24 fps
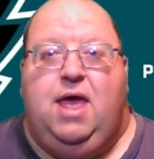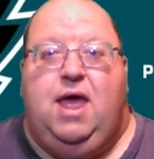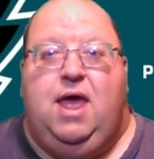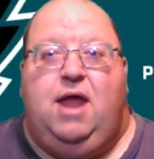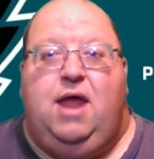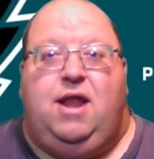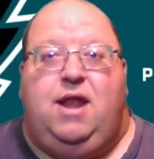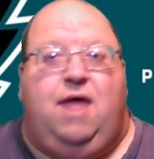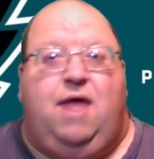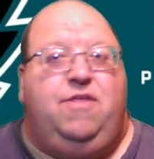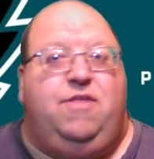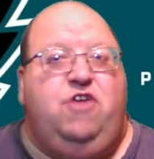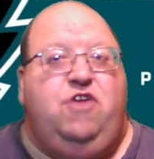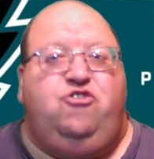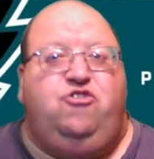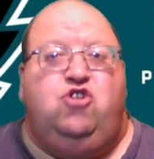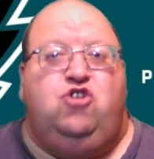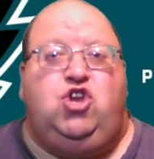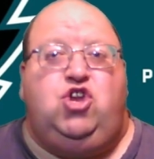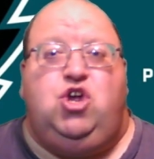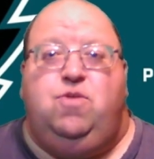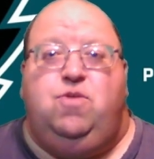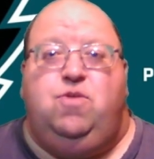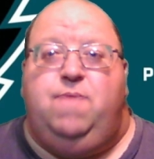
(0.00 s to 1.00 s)
Now, these are
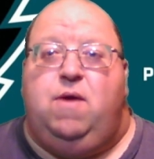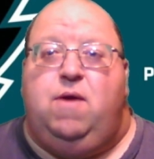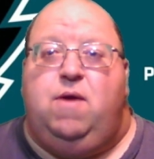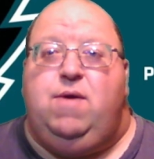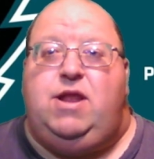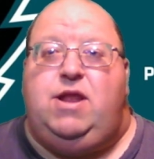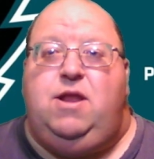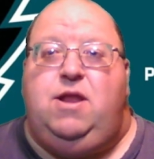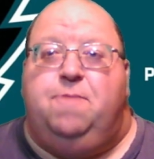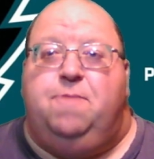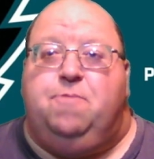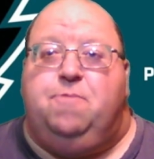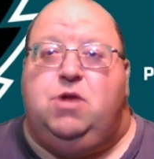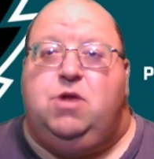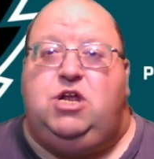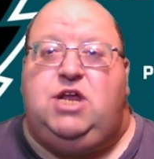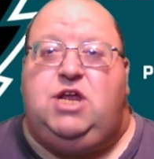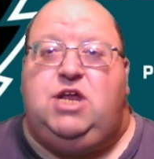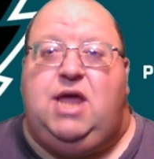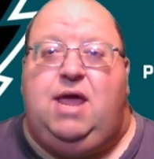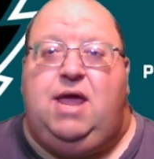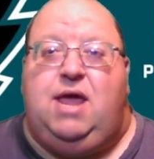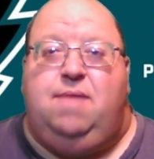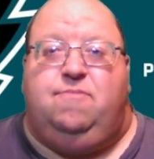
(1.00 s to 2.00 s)
two very different
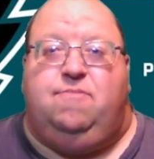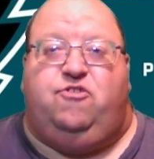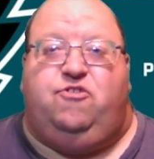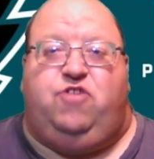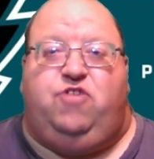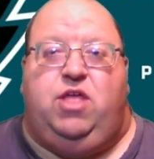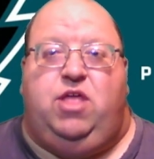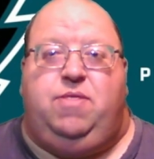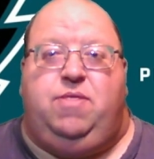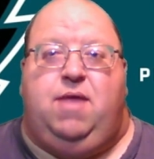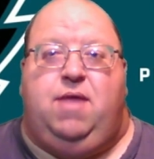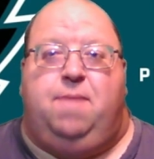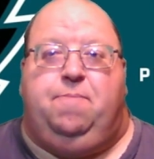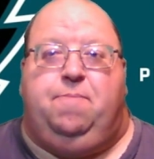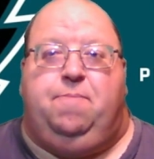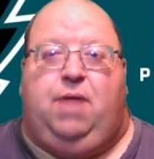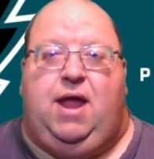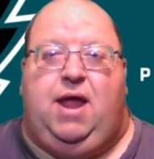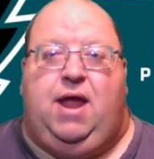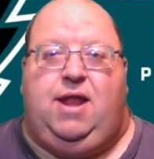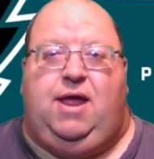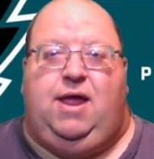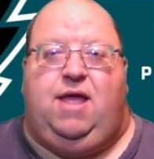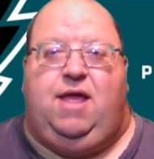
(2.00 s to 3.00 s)
teams than they
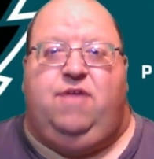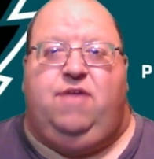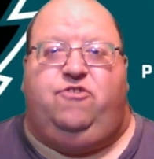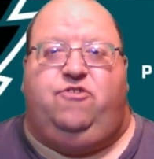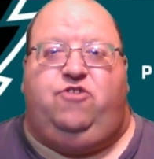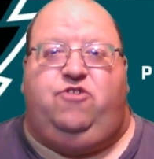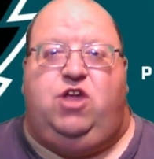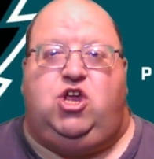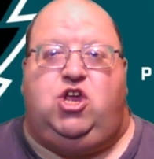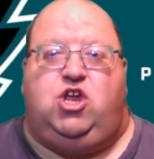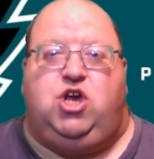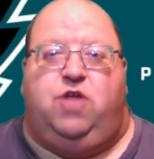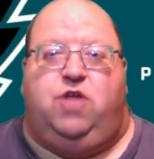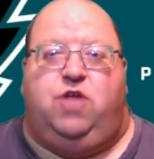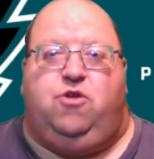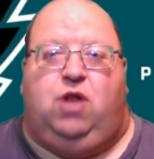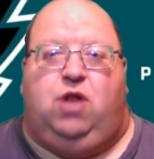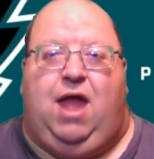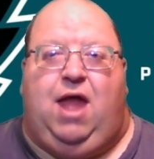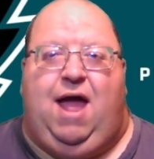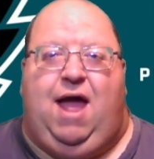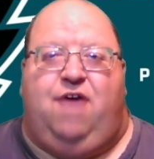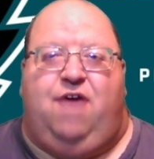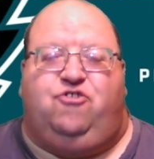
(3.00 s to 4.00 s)
played against each other
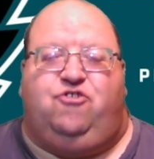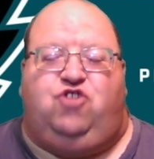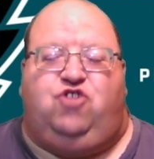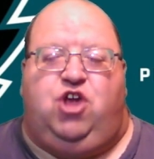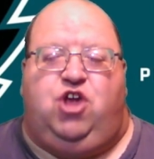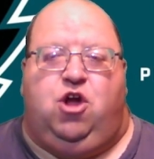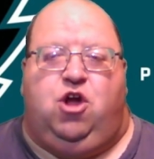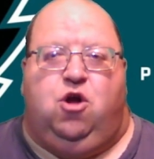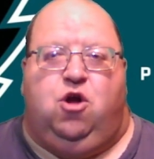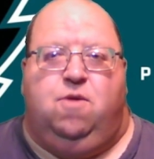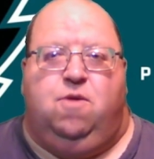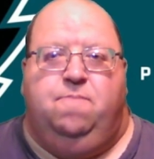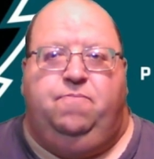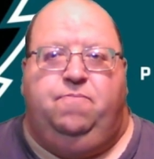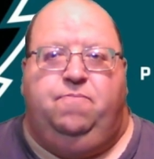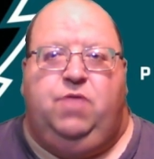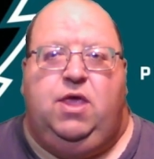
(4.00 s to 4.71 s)
last year.